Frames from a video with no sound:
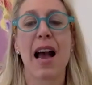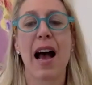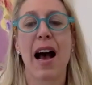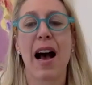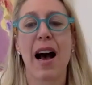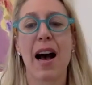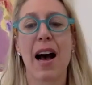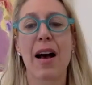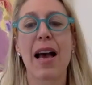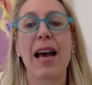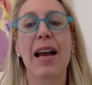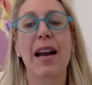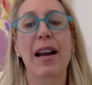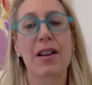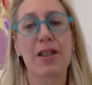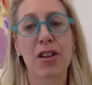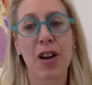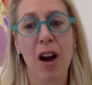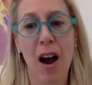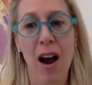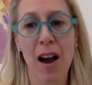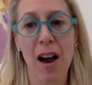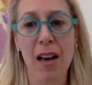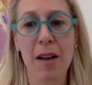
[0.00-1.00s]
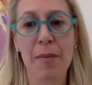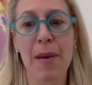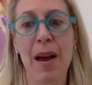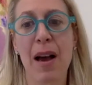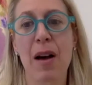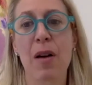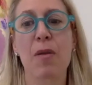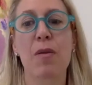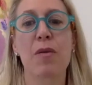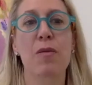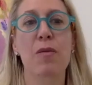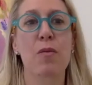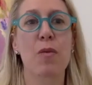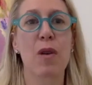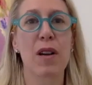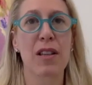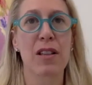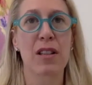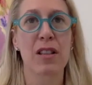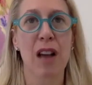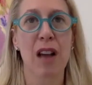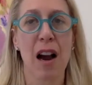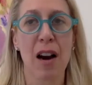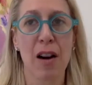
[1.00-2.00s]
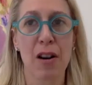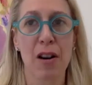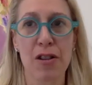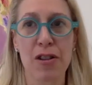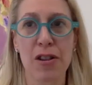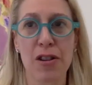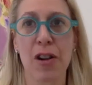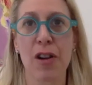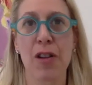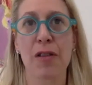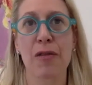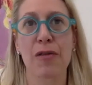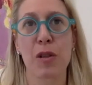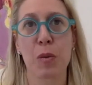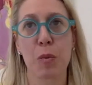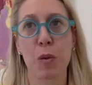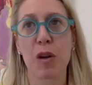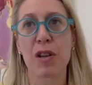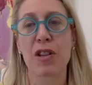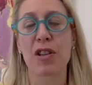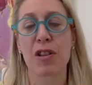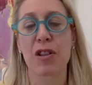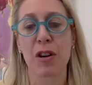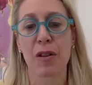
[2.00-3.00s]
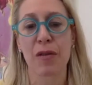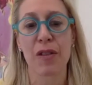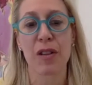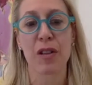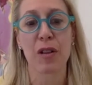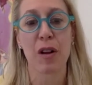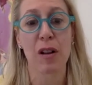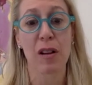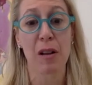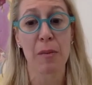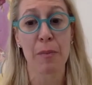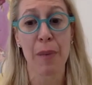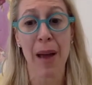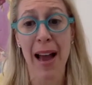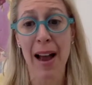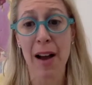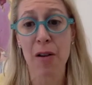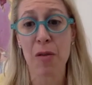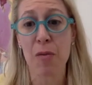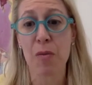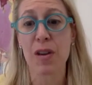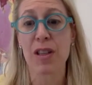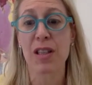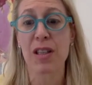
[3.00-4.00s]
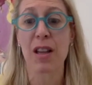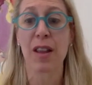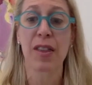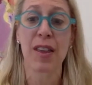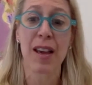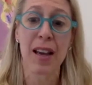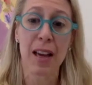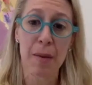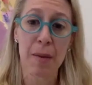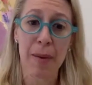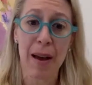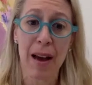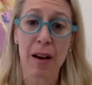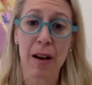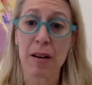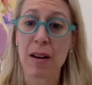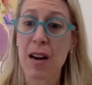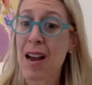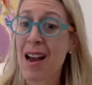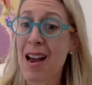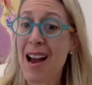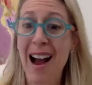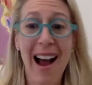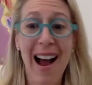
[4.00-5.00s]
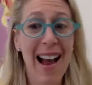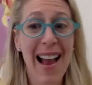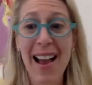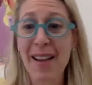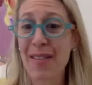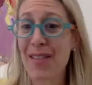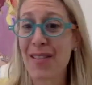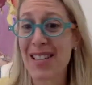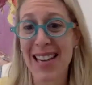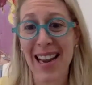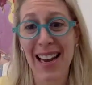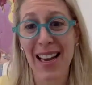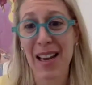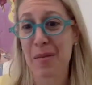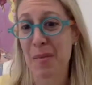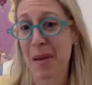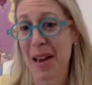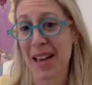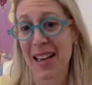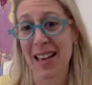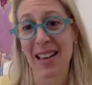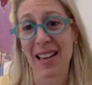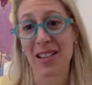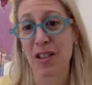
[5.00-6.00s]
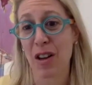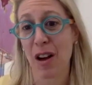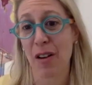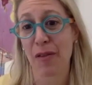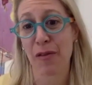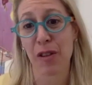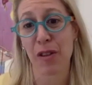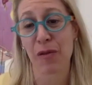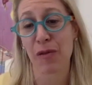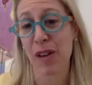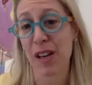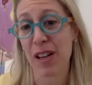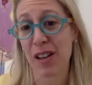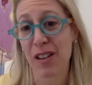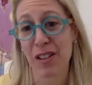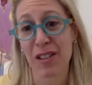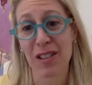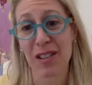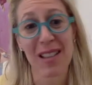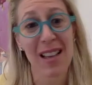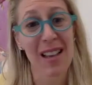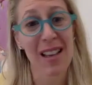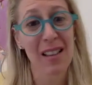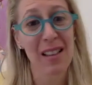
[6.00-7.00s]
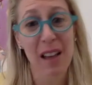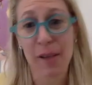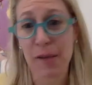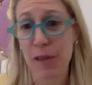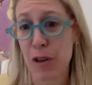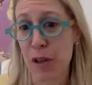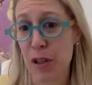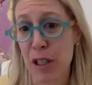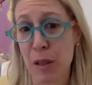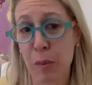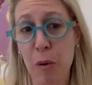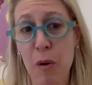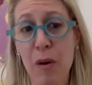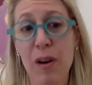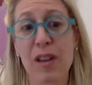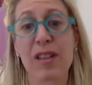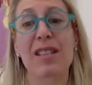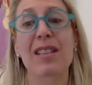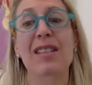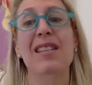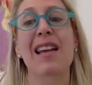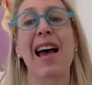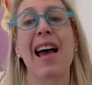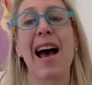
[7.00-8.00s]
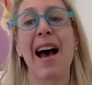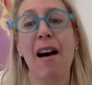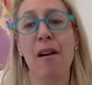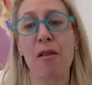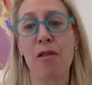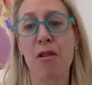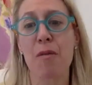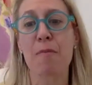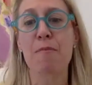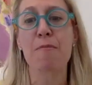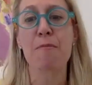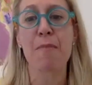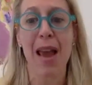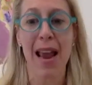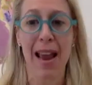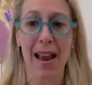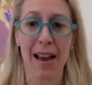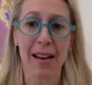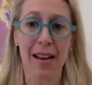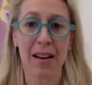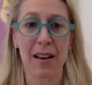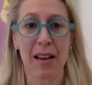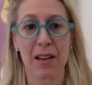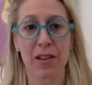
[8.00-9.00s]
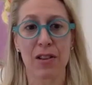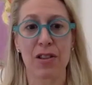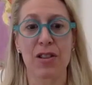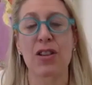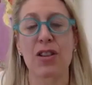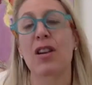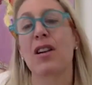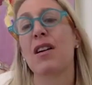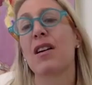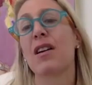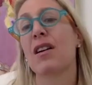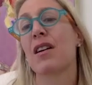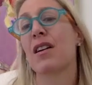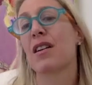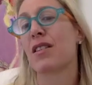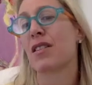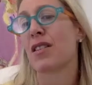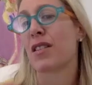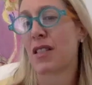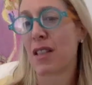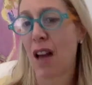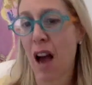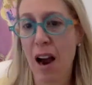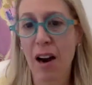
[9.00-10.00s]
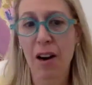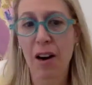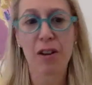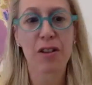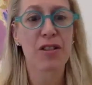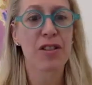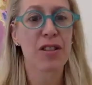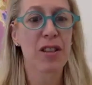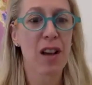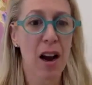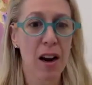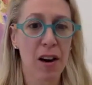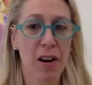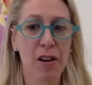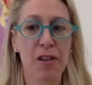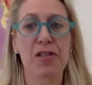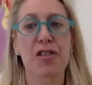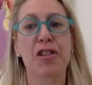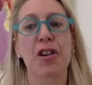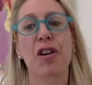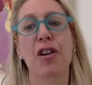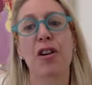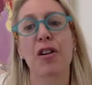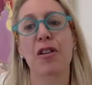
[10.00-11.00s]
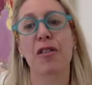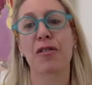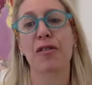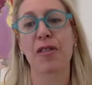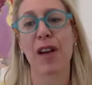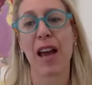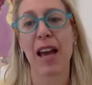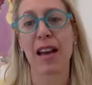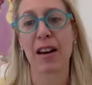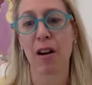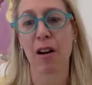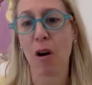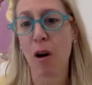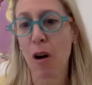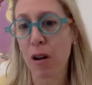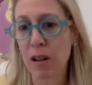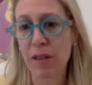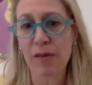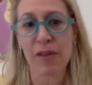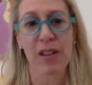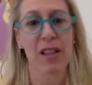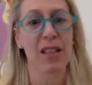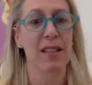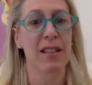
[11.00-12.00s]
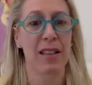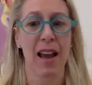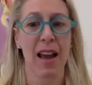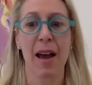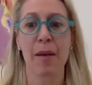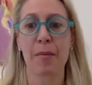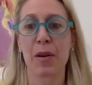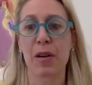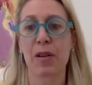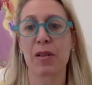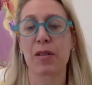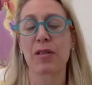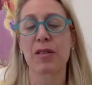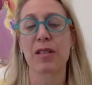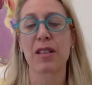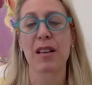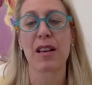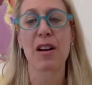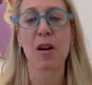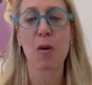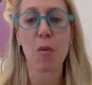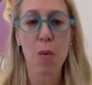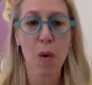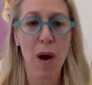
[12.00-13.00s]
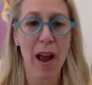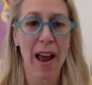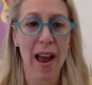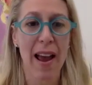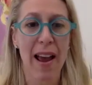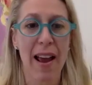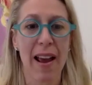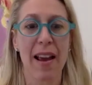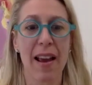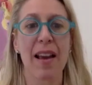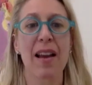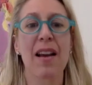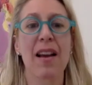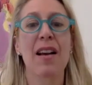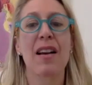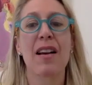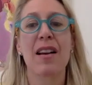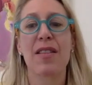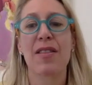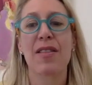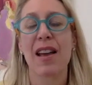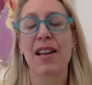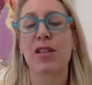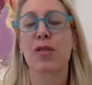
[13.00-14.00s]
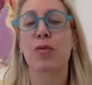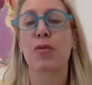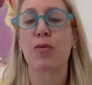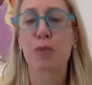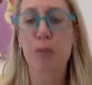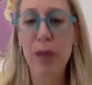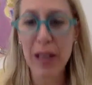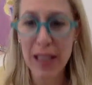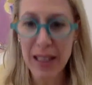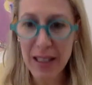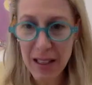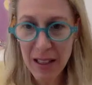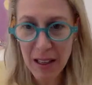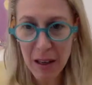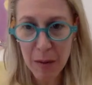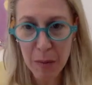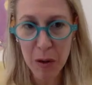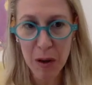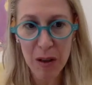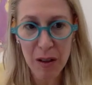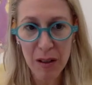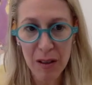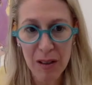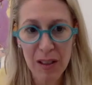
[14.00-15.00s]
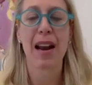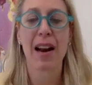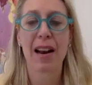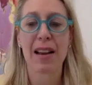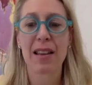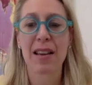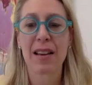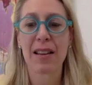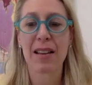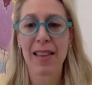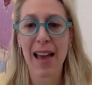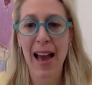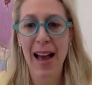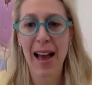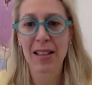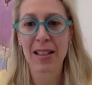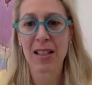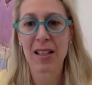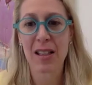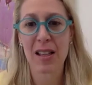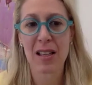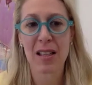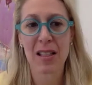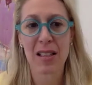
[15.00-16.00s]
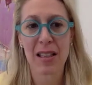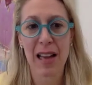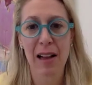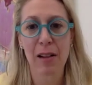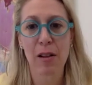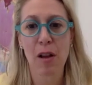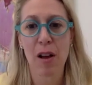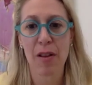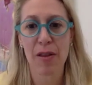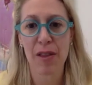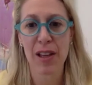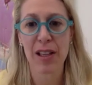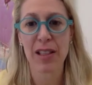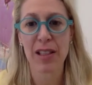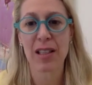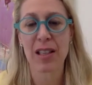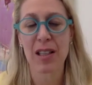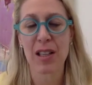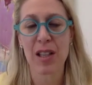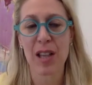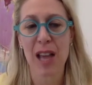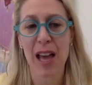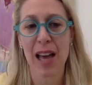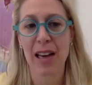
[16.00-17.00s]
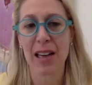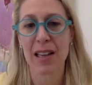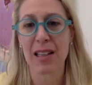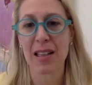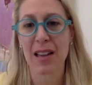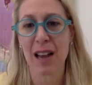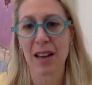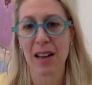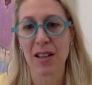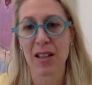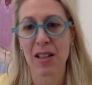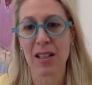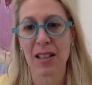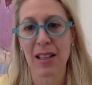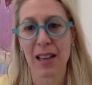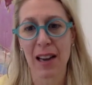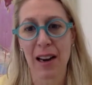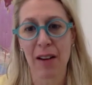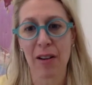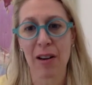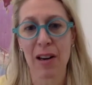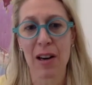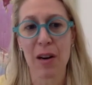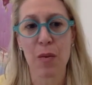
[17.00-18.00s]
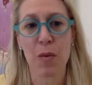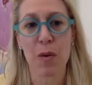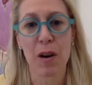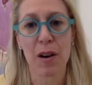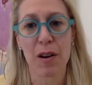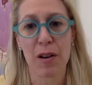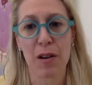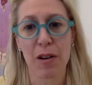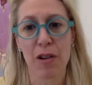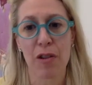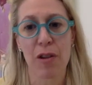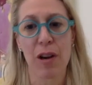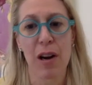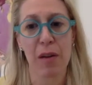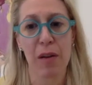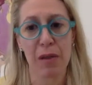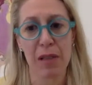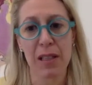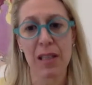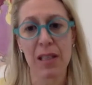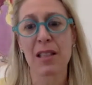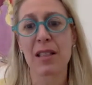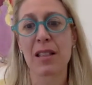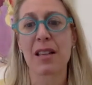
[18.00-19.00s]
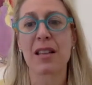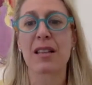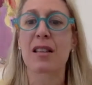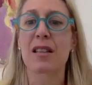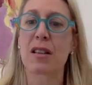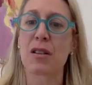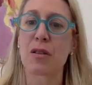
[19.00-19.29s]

Uh, and I talk about what soccer turf, sports turf is all about, what to think about. I haven't taken my kids off the fields. They love their sports. It's how to manage soccer, soccer turf, and all of these chemicals in a way that's reasonable. And I think that's the sell on this, is that it's not to scare anyone or create resistance.